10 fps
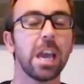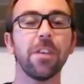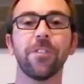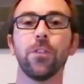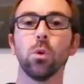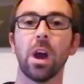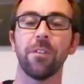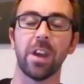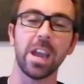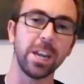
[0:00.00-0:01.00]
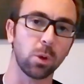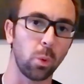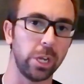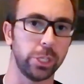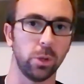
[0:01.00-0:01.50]
If you have any
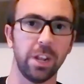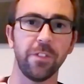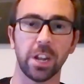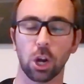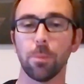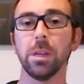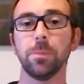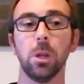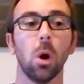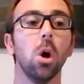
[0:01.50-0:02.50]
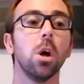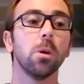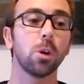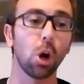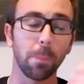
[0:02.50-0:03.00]
question, leave in a comment below.
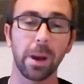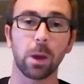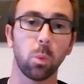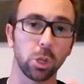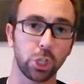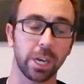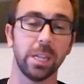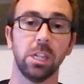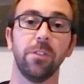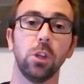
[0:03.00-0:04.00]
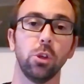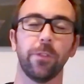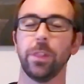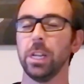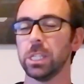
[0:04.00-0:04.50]
Go back, watch again the video
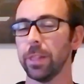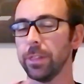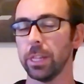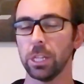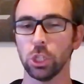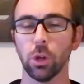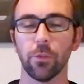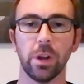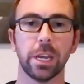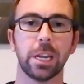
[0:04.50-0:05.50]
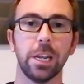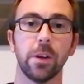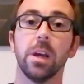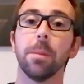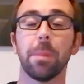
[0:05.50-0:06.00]
if there is something that is not really
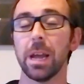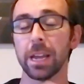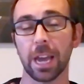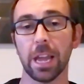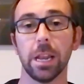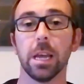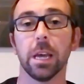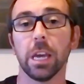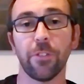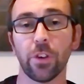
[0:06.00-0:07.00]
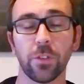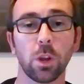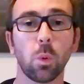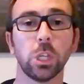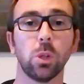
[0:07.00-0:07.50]
clear. But again, if you have
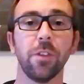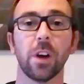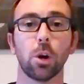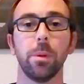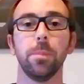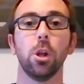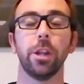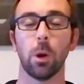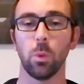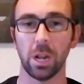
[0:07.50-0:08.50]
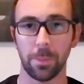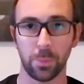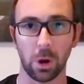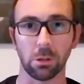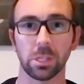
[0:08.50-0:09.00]
any question, leave a comment below and I will
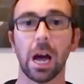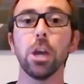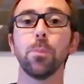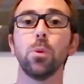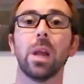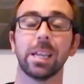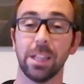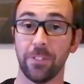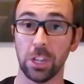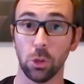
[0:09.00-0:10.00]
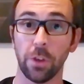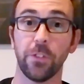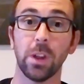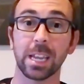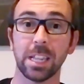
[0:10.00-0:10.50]
help you out. I hope you like the video.
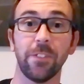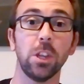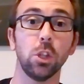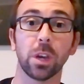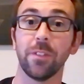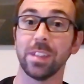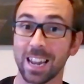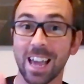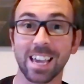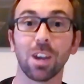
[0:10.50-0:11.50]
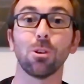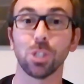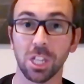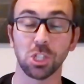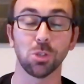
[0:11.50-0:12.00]
If you like the video, give it a like and
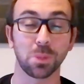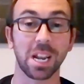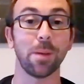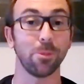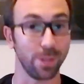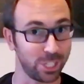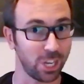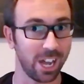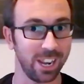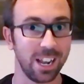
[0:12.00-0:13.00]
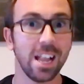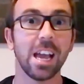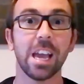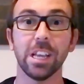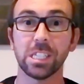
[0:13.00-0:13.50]
consider subscribing to the channel.
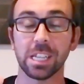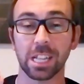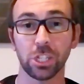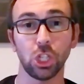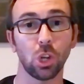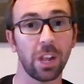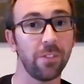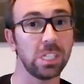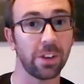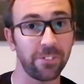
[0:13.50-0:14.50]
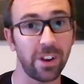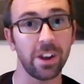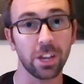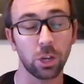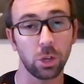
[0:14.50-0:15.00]
The transition level is a
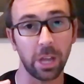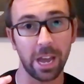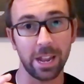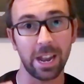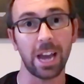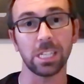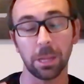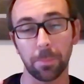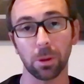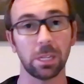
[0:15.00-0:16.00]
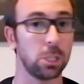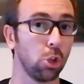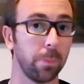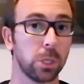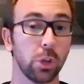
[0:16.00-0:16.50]
very nice and
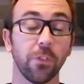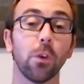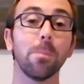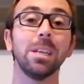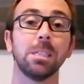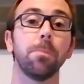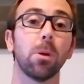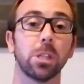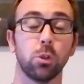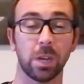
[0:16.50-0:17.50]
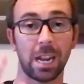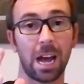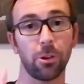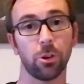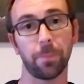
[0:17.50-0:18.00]
important topic. So for me, it's important you get
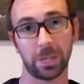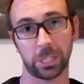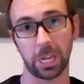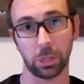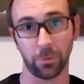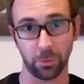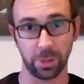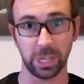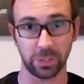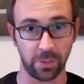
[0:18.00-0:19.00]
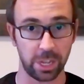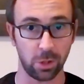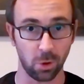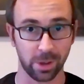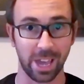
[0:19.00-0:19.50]
100% of today's
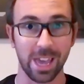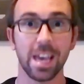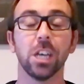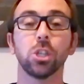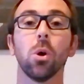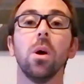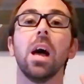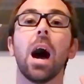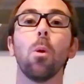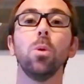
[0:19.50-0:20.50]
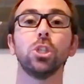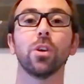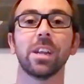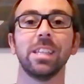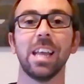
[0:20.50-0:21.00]
video, okay? So I
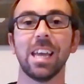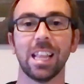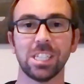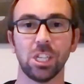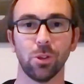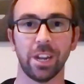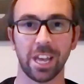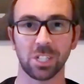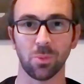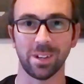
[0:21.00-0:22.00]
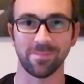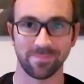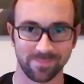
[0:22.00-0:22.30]
wish you a great day and I'll see you on the next one.